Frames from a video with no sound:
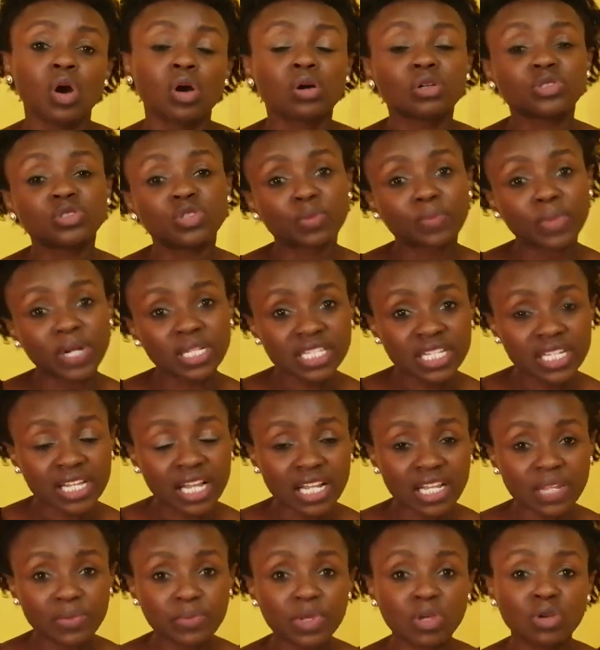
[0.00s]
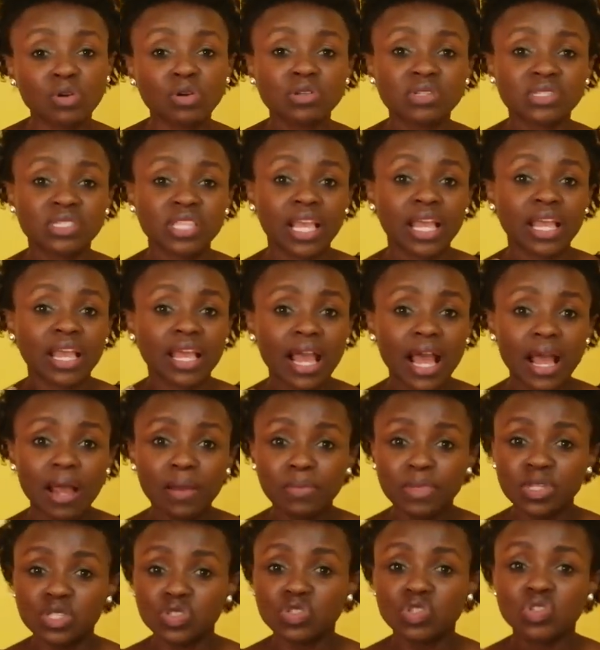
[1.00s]
automatically because the
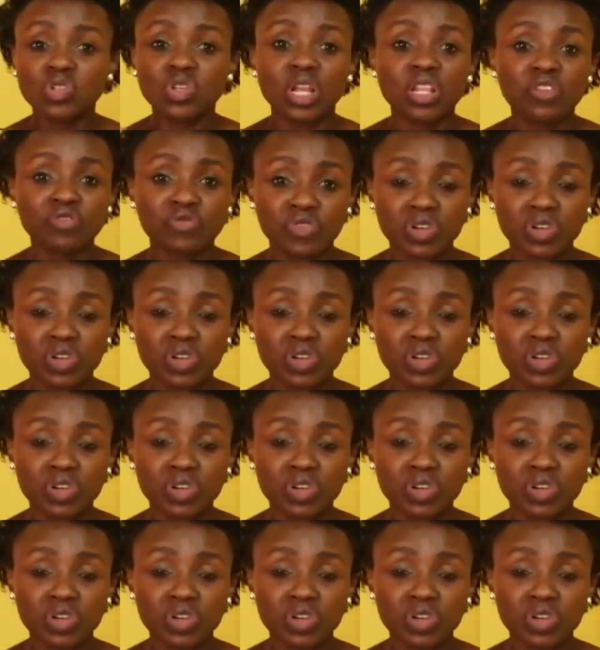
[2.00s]
gum is usually